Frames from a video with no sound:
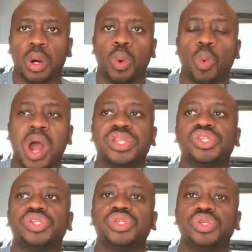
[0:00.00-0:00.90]

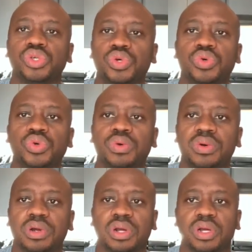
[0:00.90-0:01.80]
once you
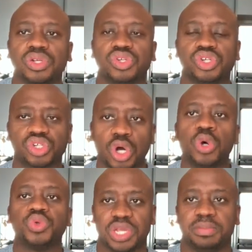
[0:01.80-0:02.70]

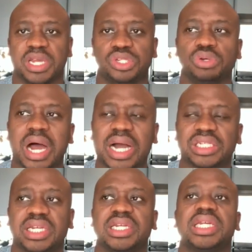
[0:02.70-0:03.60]
show them that you are
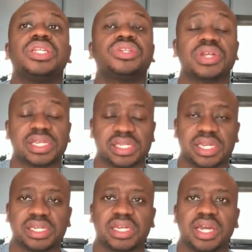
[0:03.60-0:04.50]
actually interested